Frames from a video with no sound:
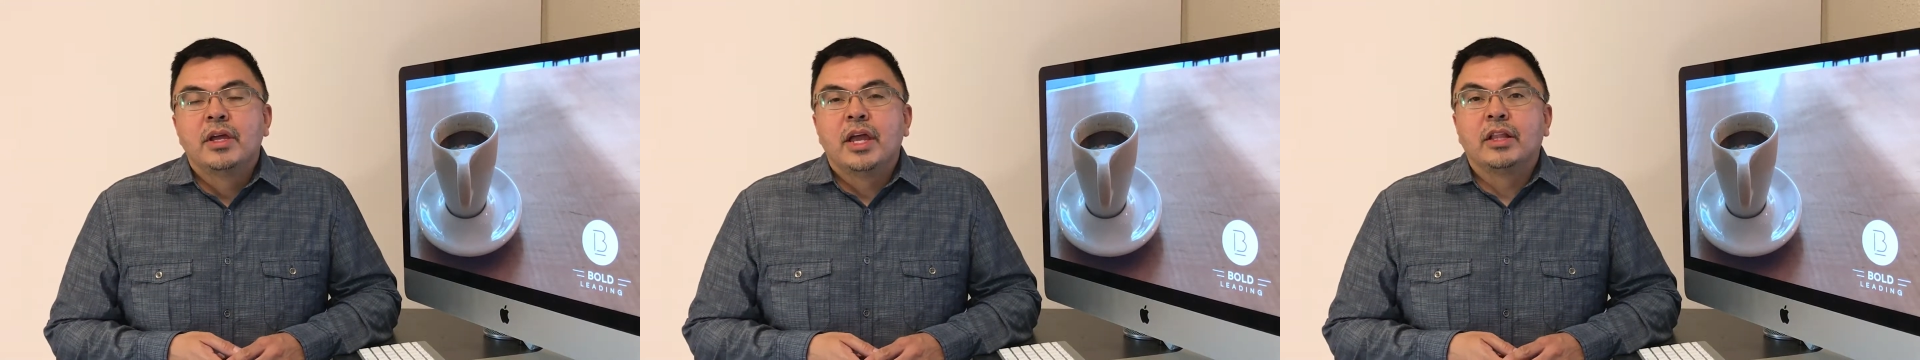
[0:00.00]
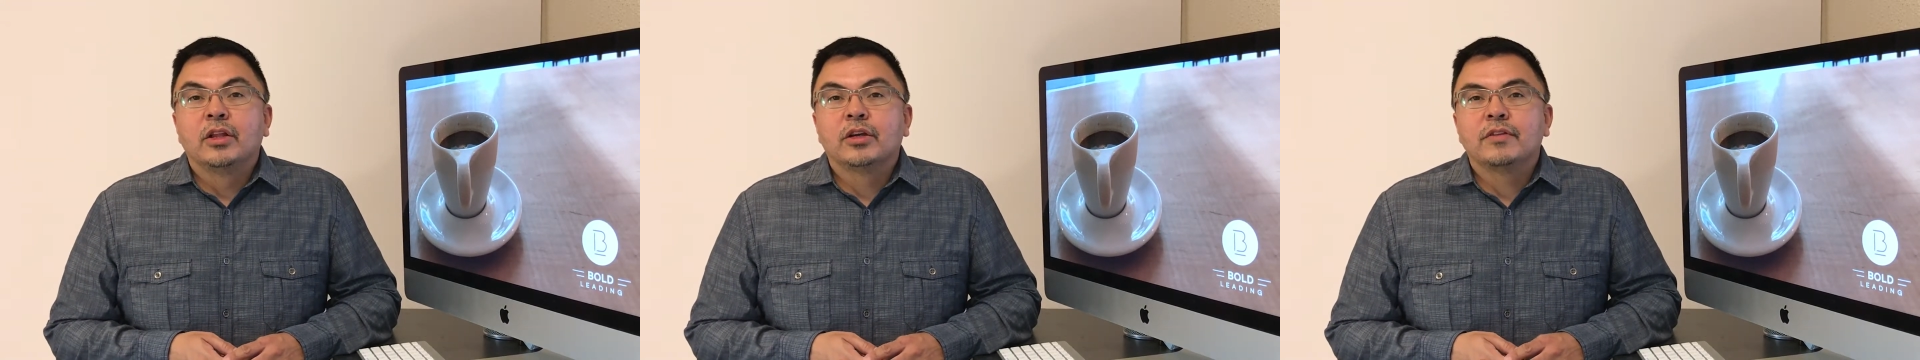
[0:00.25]

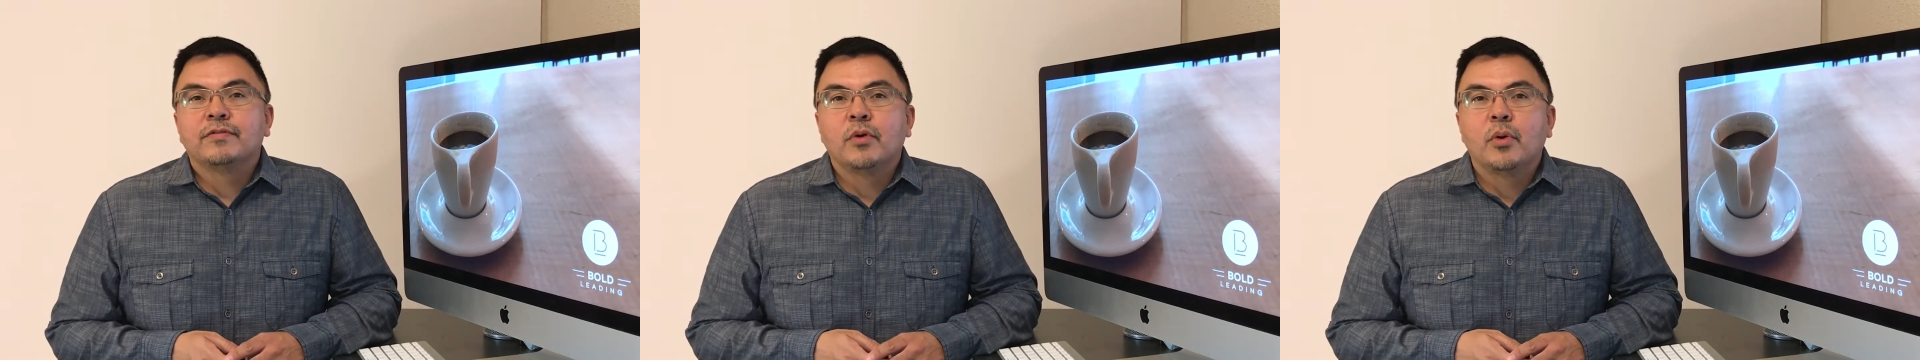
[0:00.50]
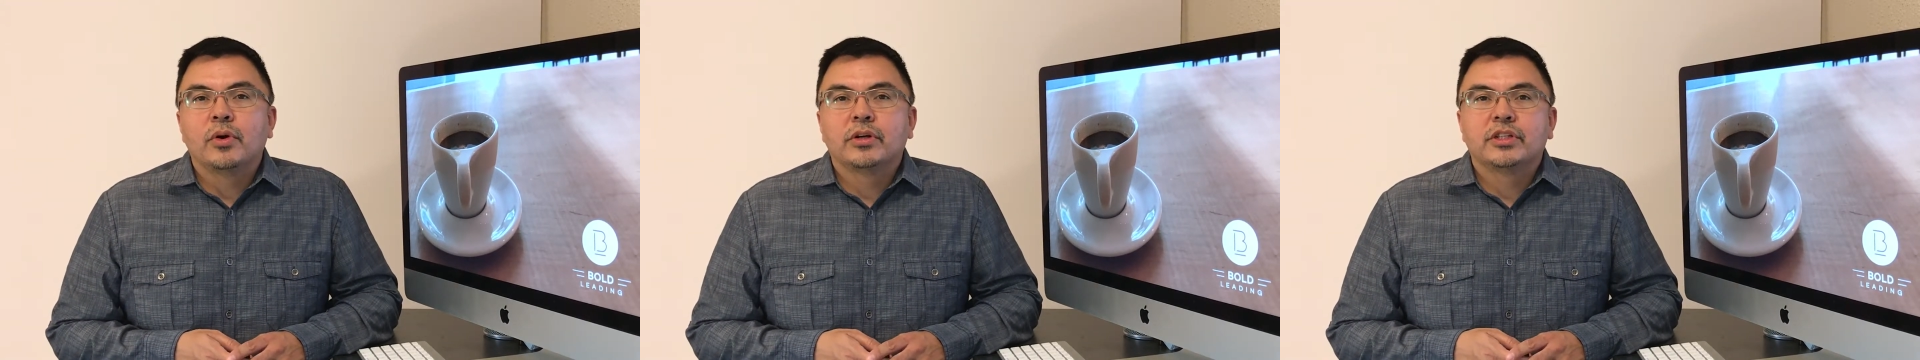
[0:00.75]
and looking
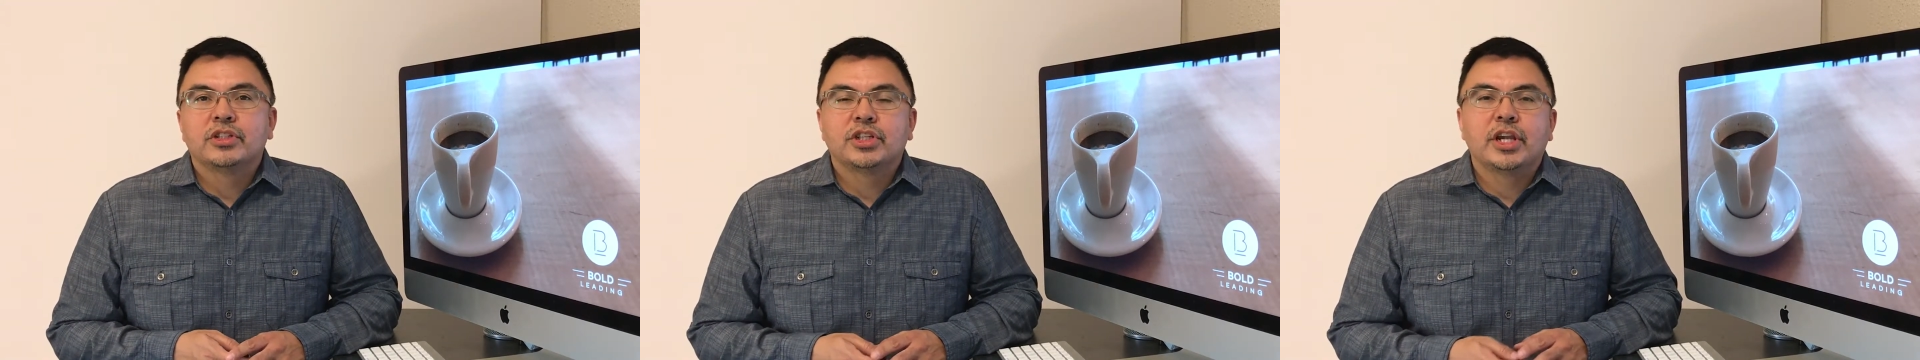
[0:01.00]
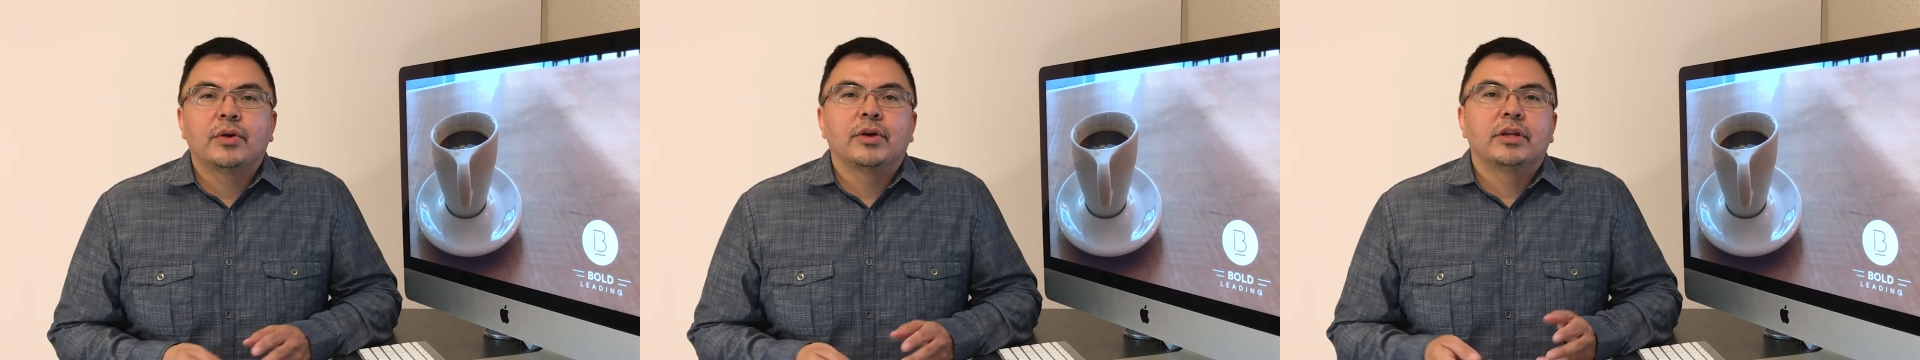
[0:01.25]
forward to
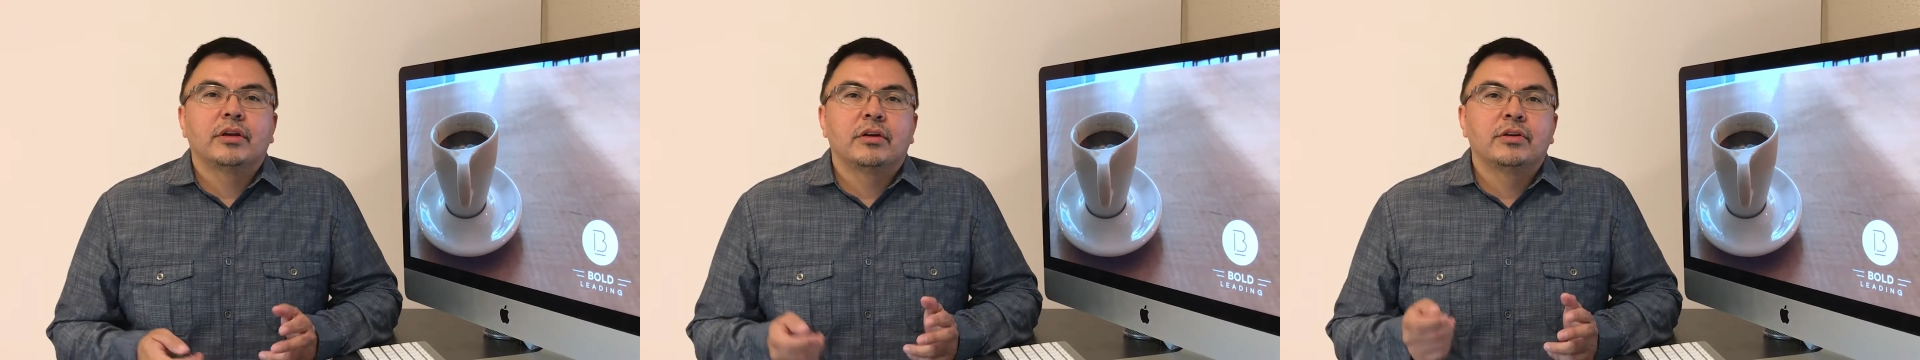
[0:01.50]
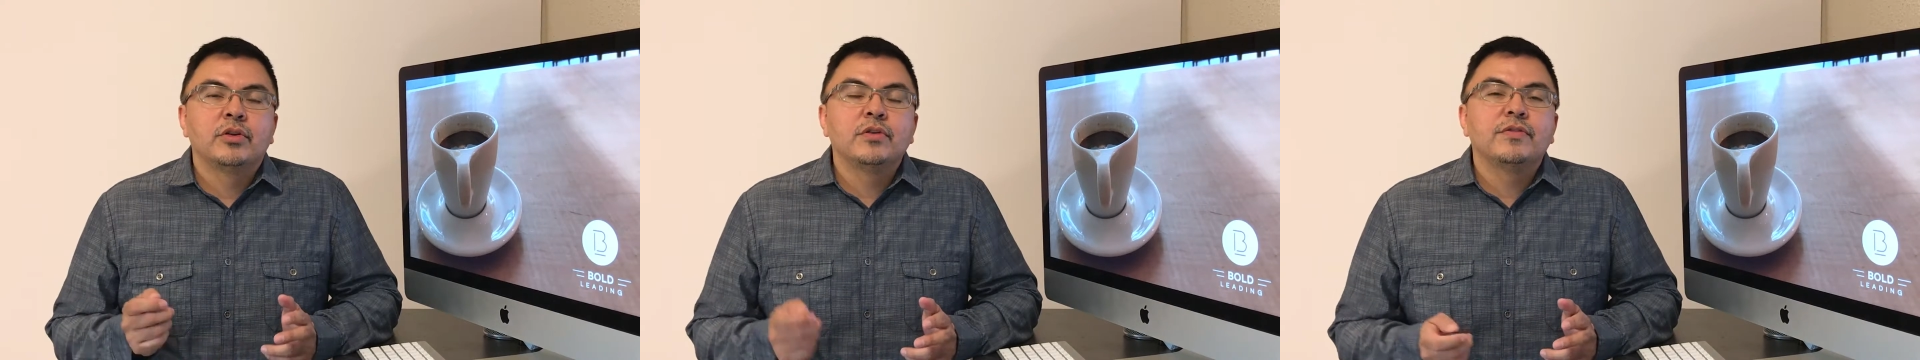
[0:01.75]
sharing our
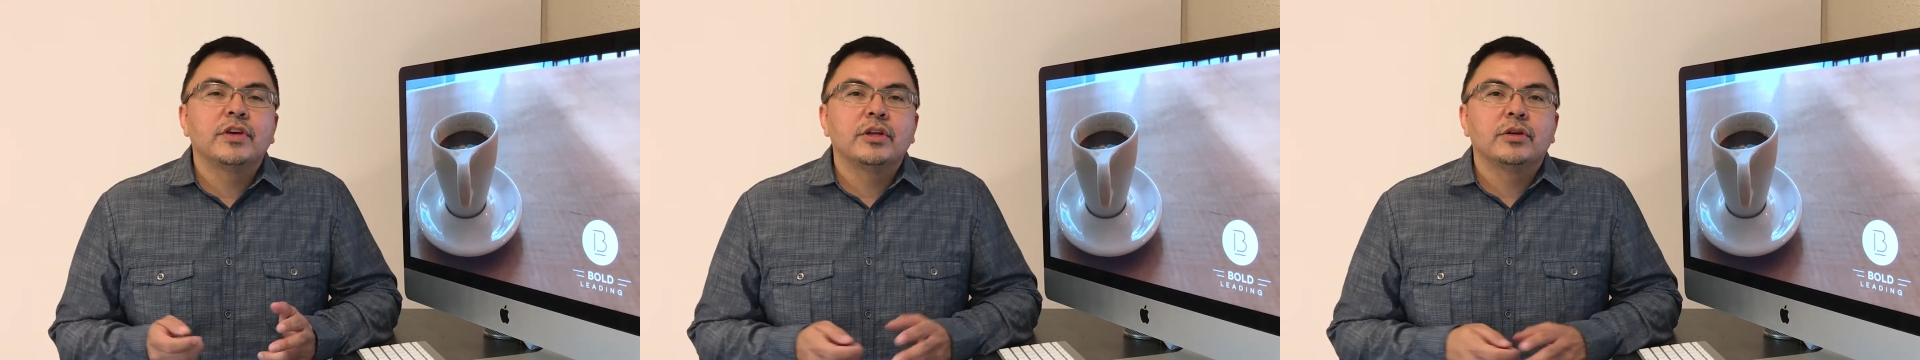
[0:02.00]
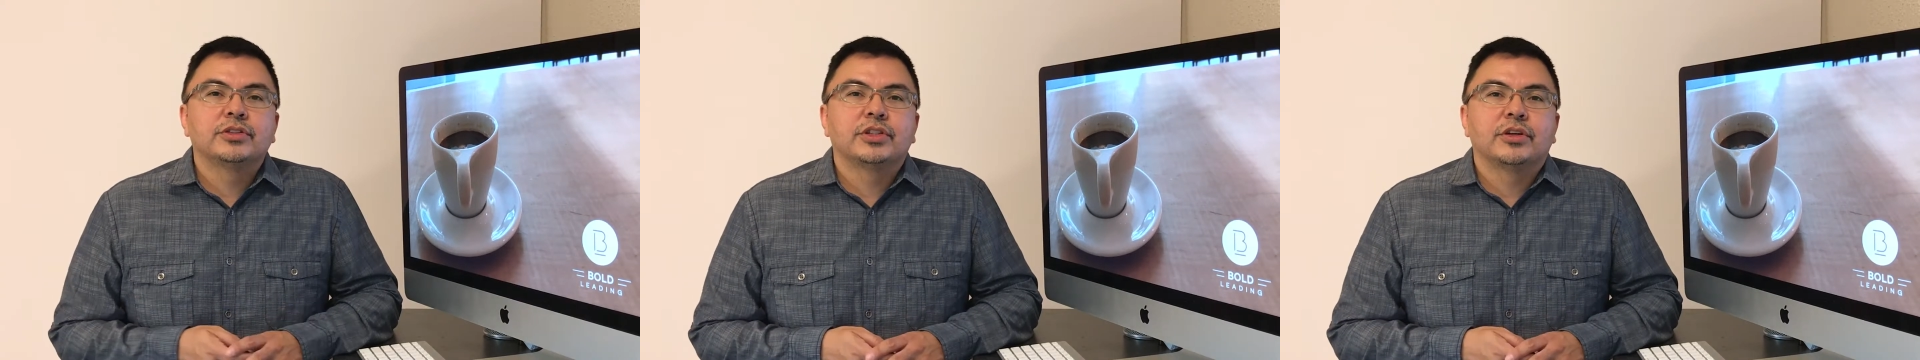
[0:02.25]
new
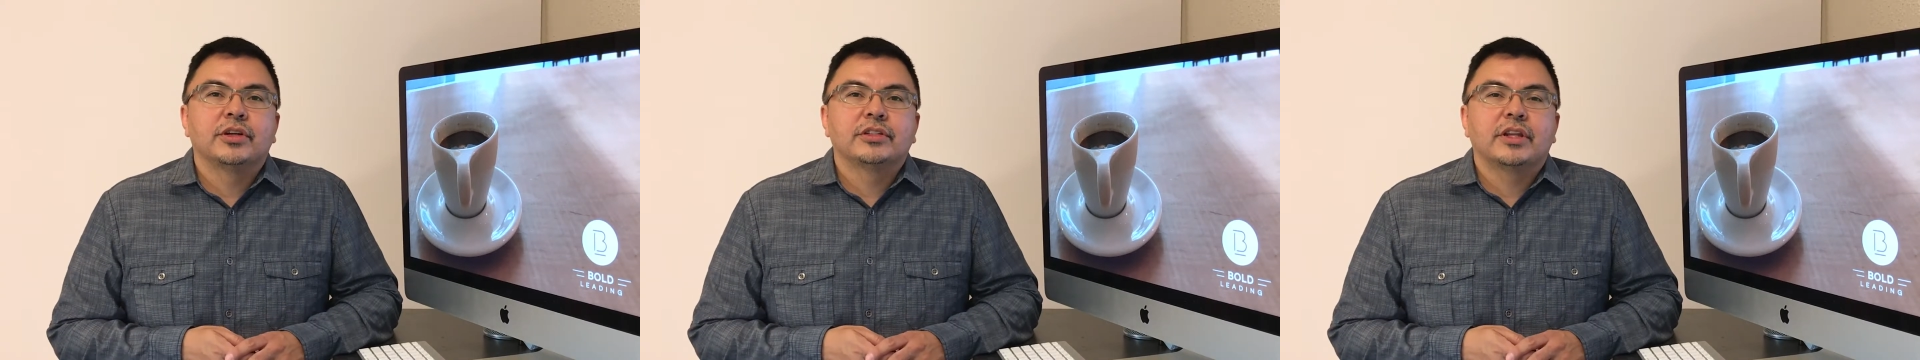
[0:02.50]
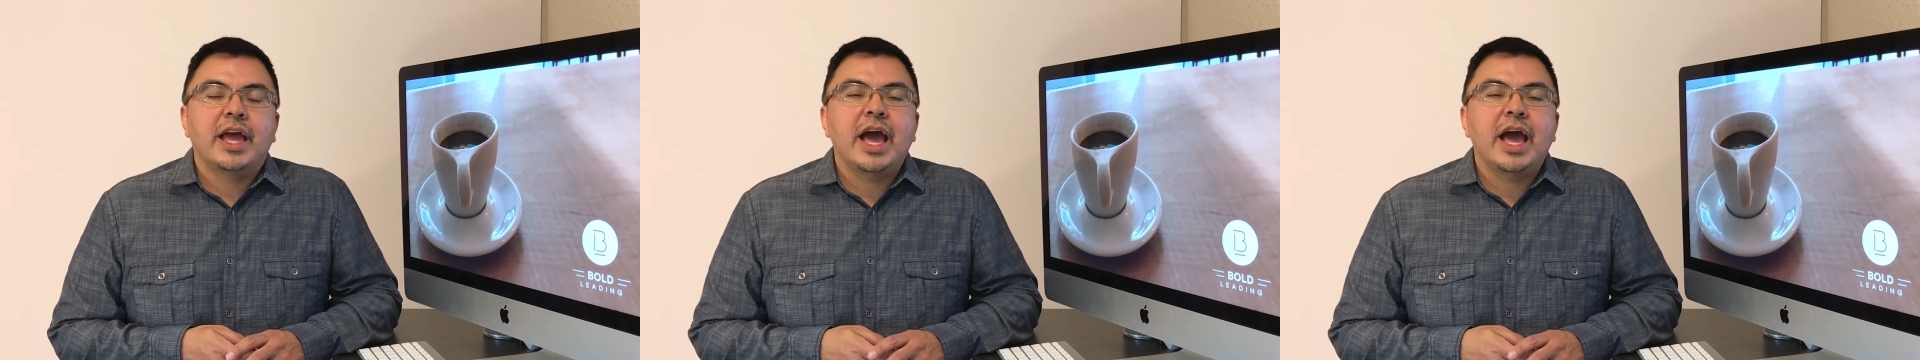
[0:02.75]
video series on